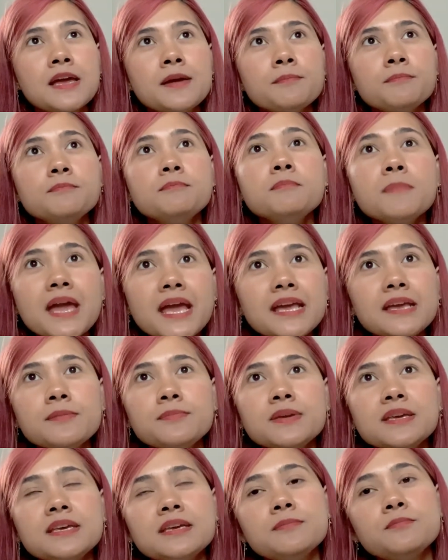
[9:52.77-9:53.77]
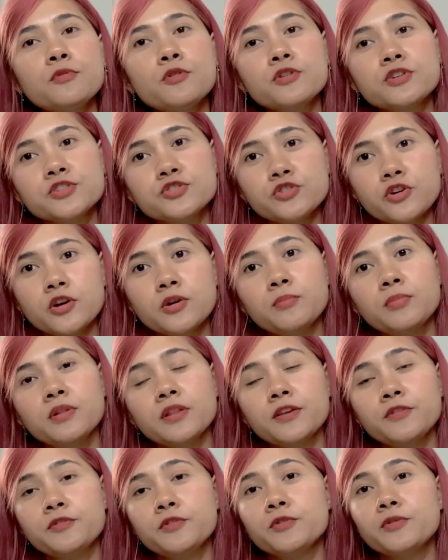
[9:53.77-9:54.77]
maybe more enjoyable
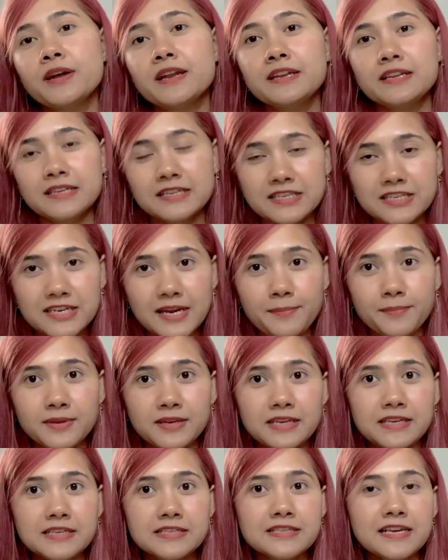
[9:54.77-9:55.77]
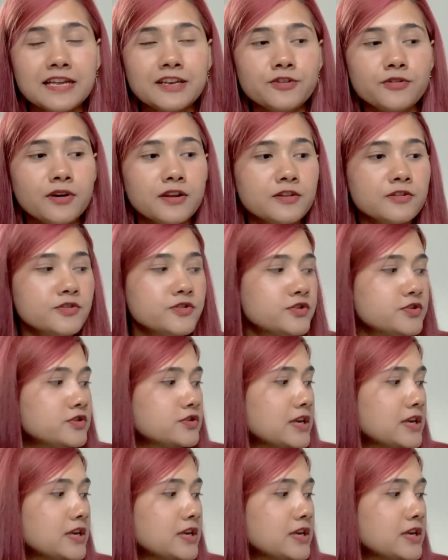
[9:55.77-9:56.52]
if you read it in Japanese and you underst-